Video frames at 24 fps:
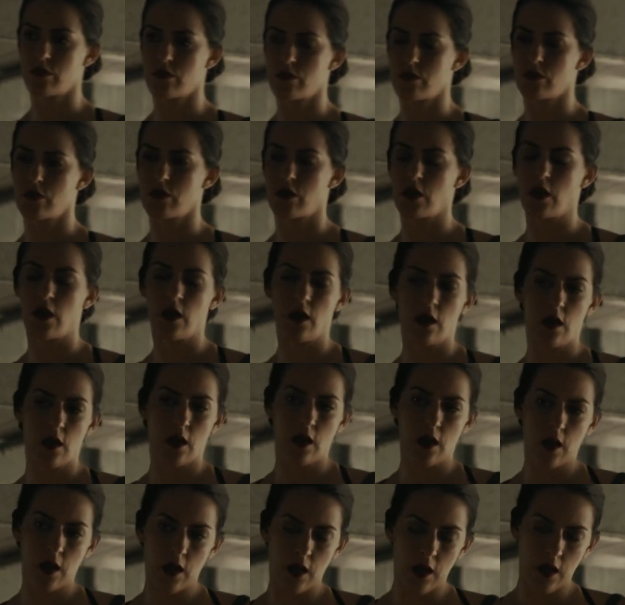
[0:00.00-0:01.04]
After being
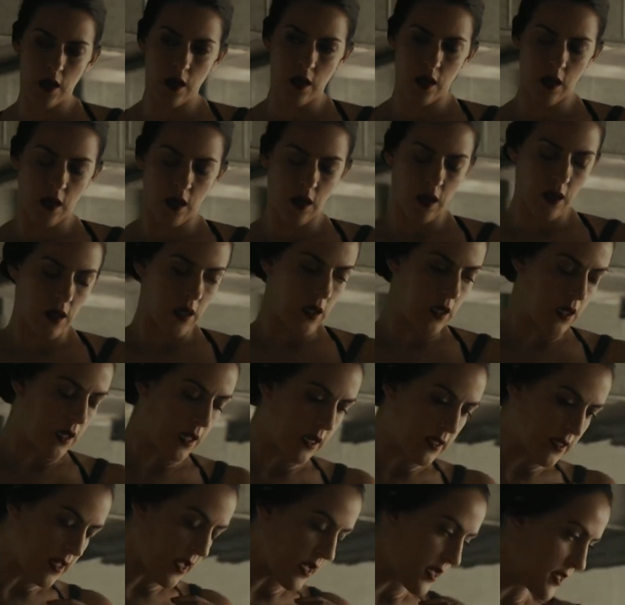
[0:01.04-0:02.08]
severely beaten, he
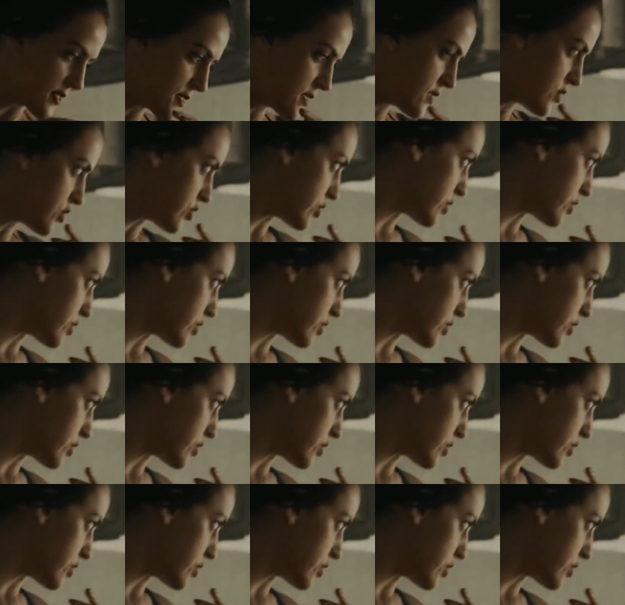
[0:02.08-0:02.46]
reveals that the